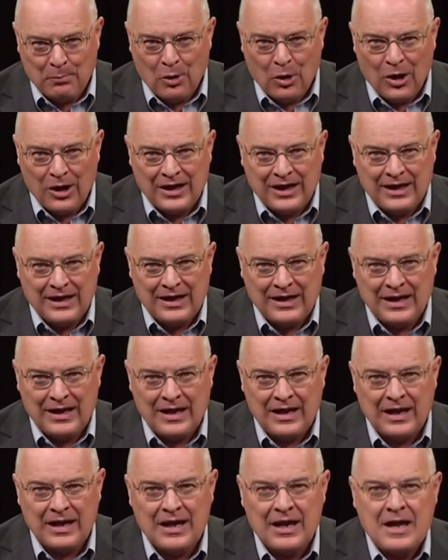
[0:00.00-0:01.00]
book.
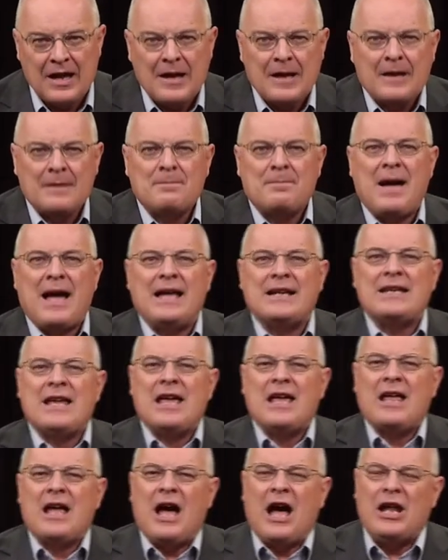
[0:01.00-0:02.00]
But
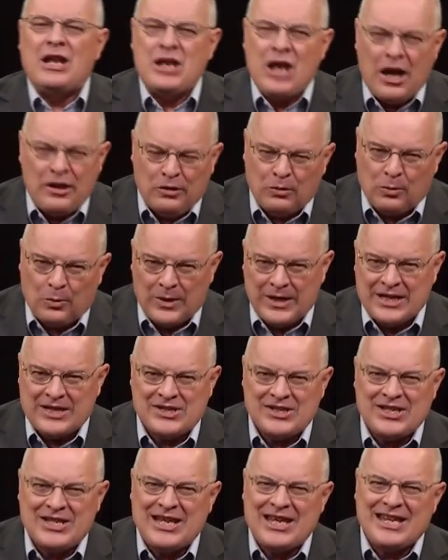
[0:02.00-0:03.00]
another
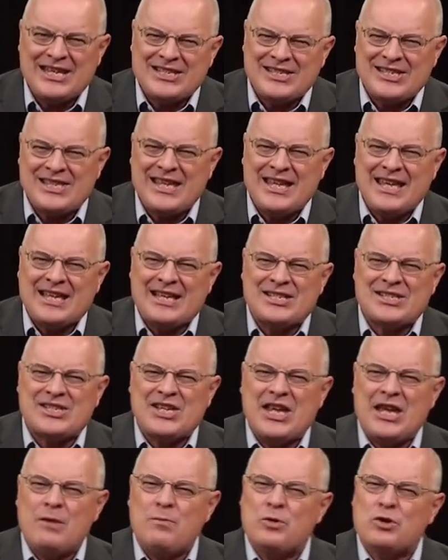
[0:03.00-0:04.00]
reason is this
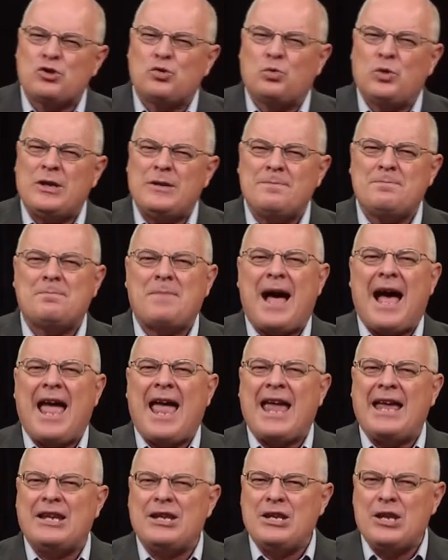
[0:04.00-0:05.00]
it was written by
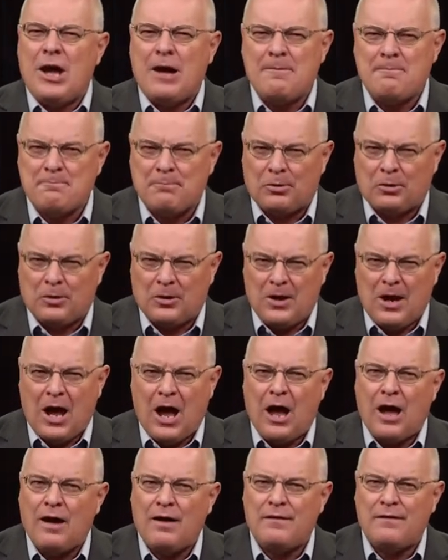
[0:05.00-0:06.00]
a number
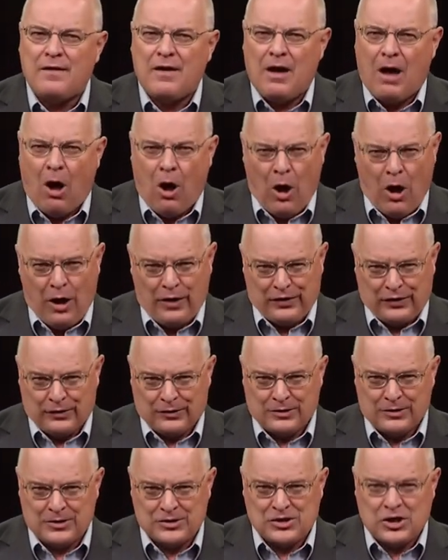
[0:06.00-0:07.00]
of
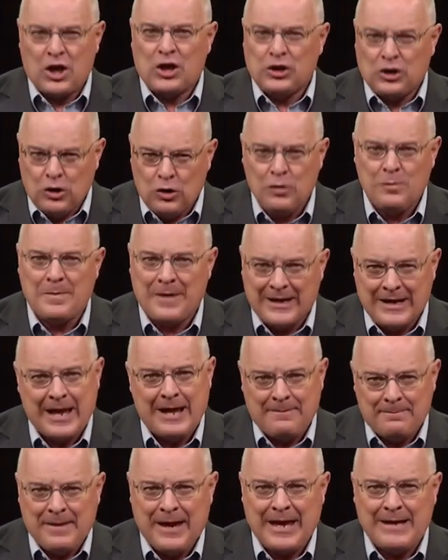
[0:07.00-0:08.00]
authors, human
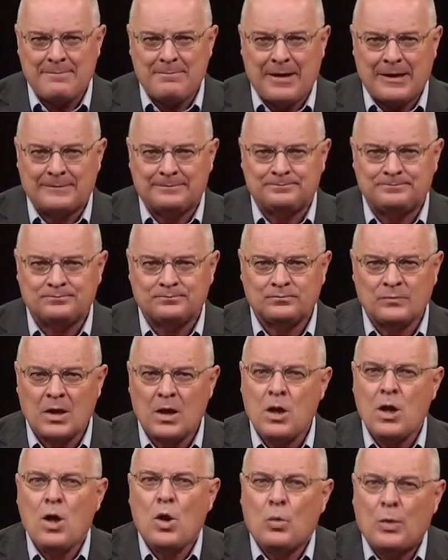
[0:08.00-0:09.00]
penmen.
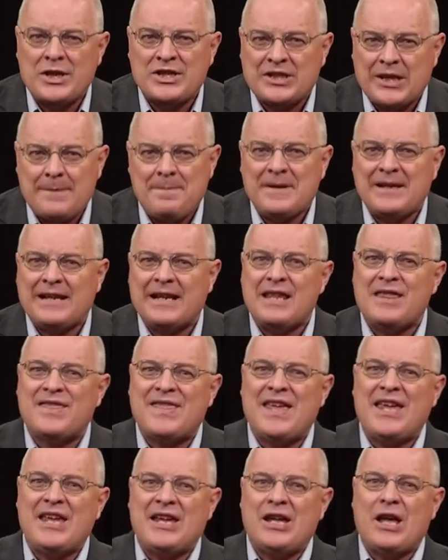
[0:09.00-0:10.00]
We typically
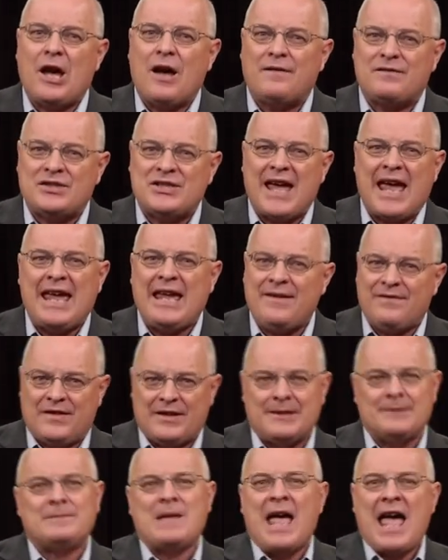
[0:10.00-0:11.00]
think of
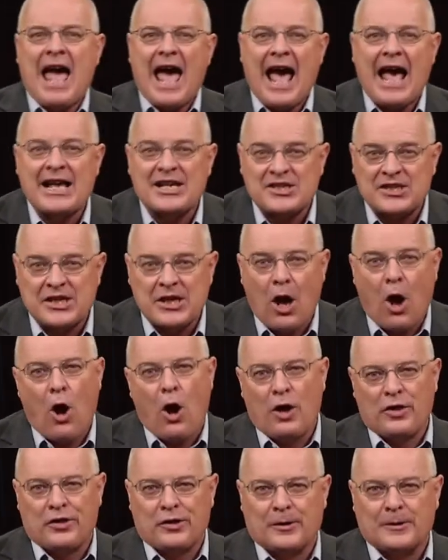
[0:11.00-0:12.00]
David as the
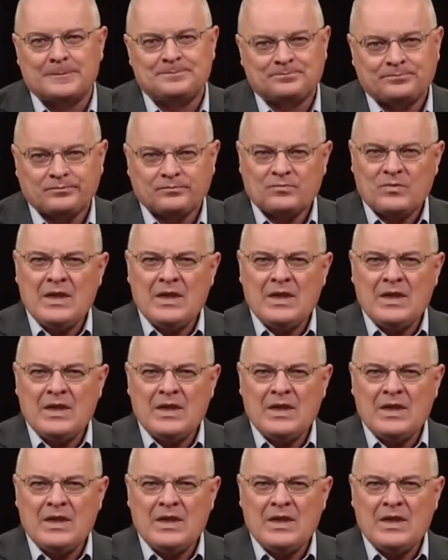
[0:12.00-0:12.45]
author